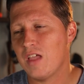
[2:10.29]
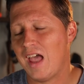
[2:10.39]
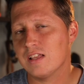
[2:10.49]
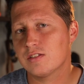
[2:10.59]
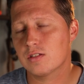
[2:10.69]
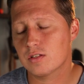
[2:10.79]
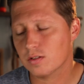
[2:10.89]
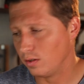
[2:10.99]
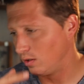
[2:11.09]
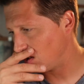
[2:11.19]
as,
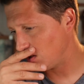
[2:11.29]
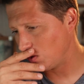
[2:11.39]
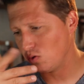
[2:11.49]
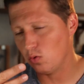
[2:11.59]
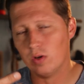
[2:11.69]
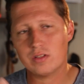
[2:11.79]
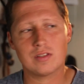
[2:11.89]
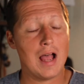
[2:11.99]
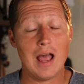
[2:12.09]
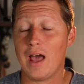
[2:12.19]

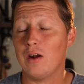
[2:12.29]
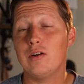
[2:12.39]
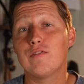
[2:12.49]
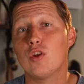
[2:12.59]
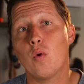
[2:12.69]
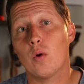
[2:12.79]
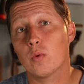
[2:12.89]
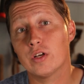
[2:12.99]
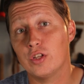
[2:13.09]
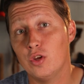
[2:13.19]
I don't even know what
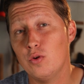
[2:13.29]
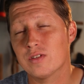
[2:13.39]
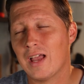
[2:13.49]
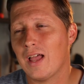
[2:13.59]
word to use.